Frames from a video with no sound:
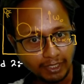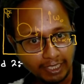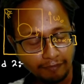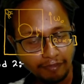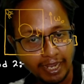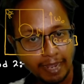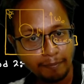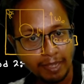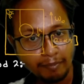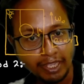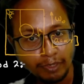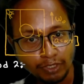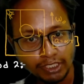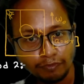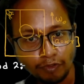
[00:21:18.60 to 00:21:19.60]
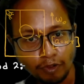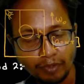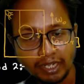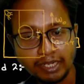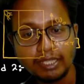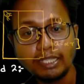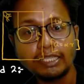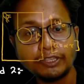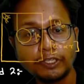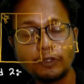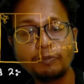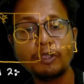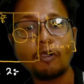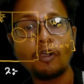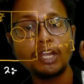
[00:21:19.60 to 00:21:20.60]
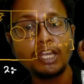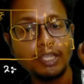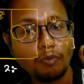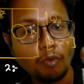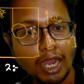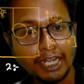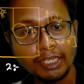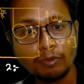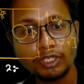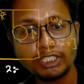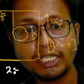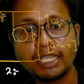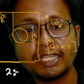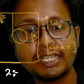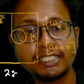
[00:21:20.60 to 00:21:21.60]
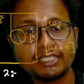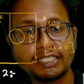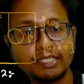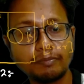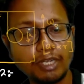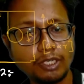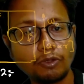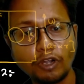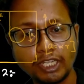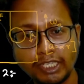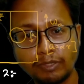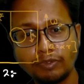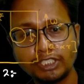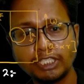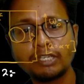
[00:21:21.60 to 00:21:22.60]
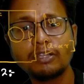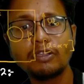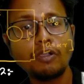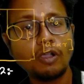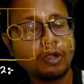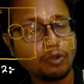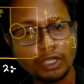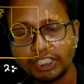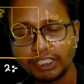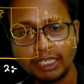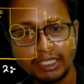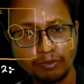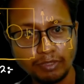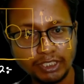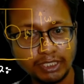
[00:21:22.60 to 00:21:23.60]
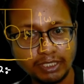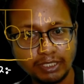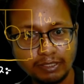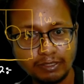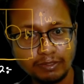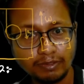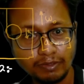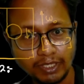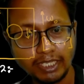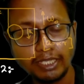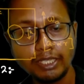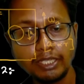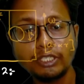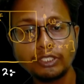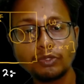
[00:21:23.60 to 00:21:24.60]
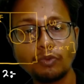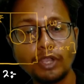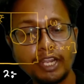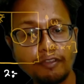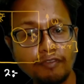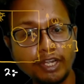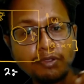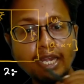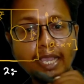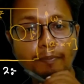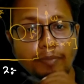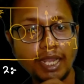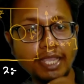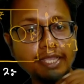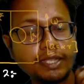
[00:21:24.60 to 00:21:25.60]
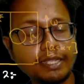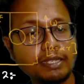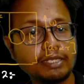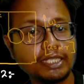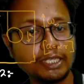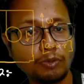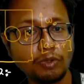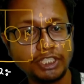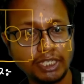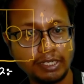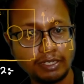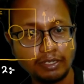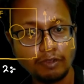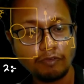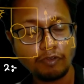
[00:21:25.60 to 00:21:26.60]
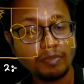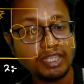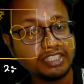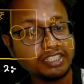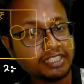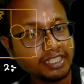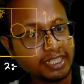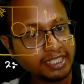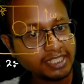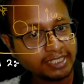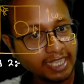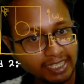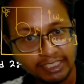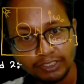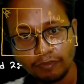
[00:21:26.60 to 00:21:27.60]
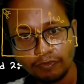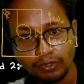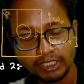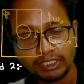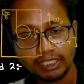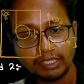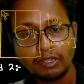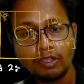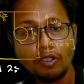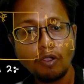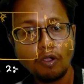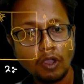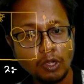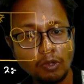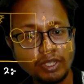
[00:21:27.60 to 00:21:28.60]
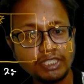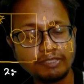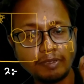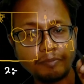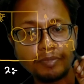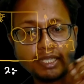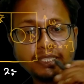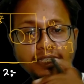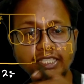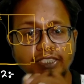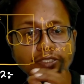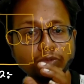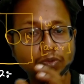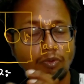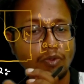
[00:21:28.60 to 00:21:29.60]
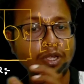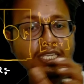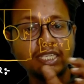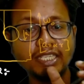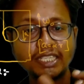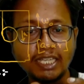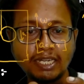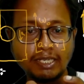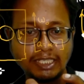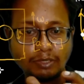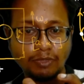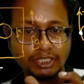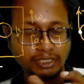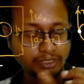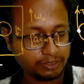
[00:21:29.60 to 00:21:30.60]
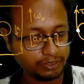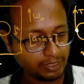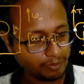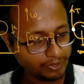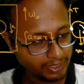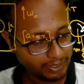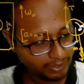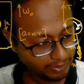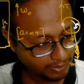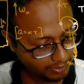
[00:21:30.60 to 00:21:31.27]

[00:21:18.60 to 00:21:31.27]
if I apply my equation from here, there will be only one equation, and that is nothing but torque equation or rotational equation. Okay, so whenever you are applying equation from instantaneous axis of rotation, always remember there is no linear equations. Okay,